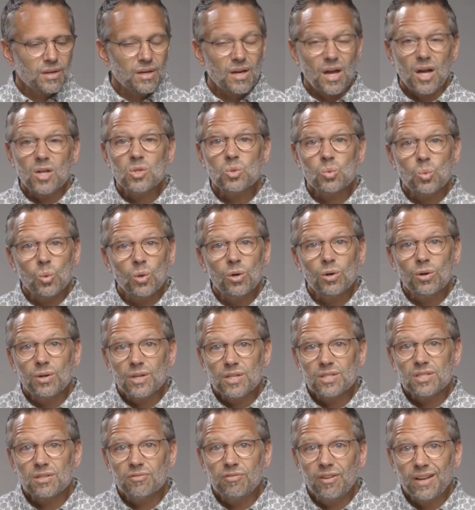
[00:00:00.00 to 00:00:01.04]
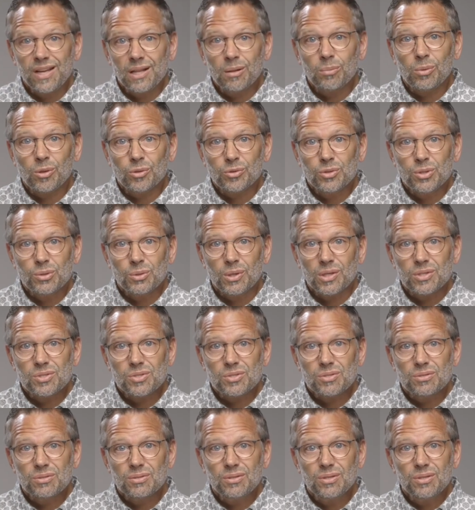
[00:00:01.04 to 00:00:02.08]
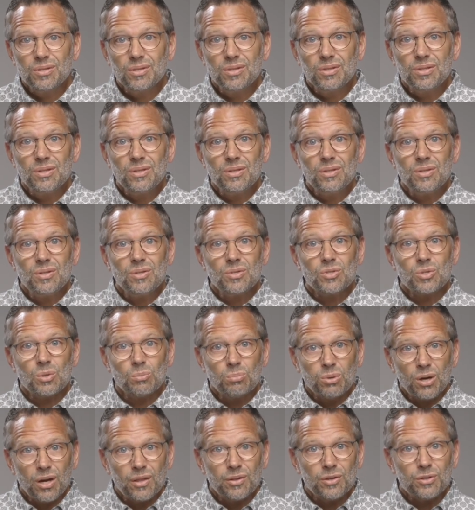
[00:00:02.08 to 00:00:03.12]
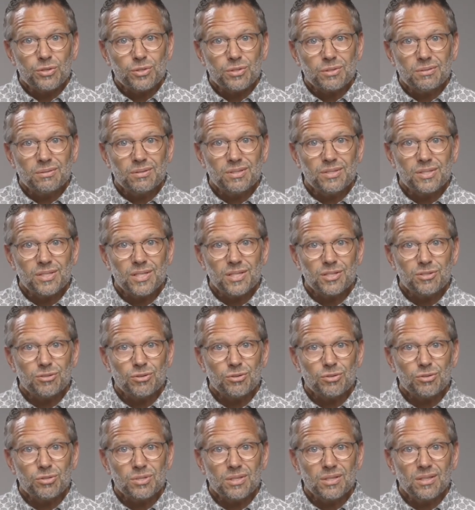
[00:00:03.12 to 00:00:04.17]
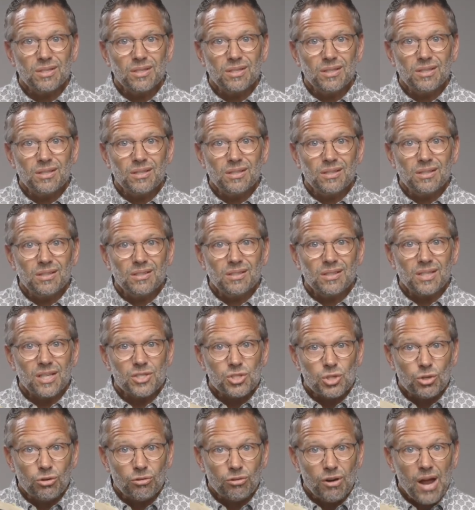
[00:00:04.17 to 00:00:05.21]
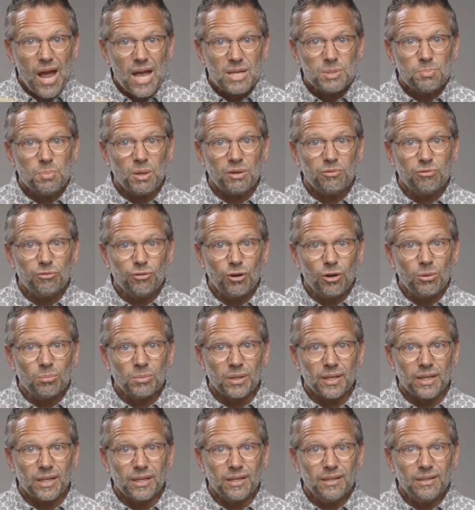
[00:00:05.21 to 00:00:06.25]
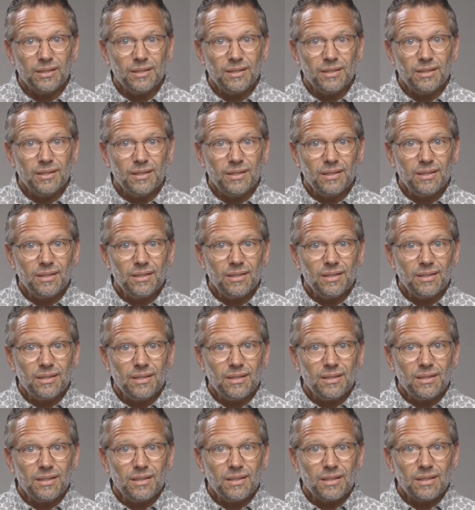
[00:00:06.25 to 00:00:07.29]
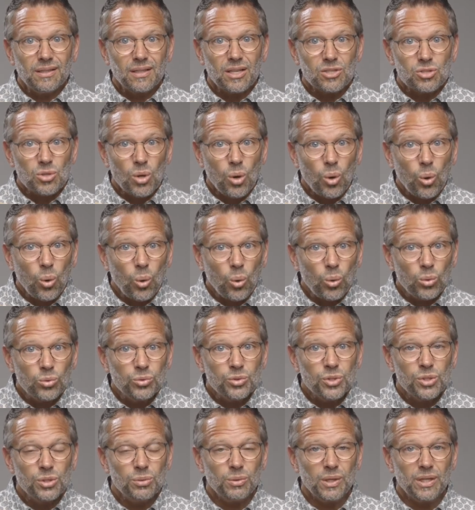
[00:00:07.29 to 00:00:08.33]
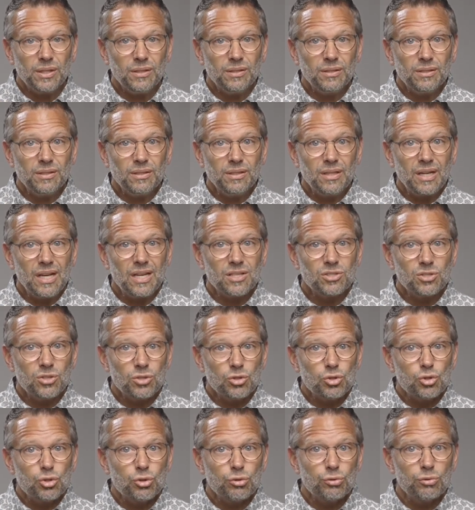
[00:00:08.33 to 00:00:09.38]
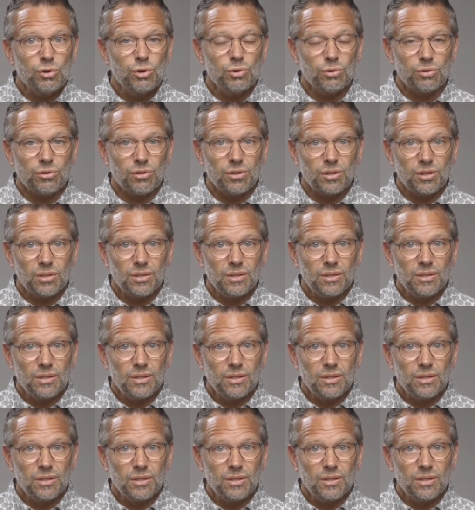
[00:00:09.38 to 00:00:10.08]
God's word is available to us. So brothers and sisters, let's grasp it firmly. Let's hold to it as the truth.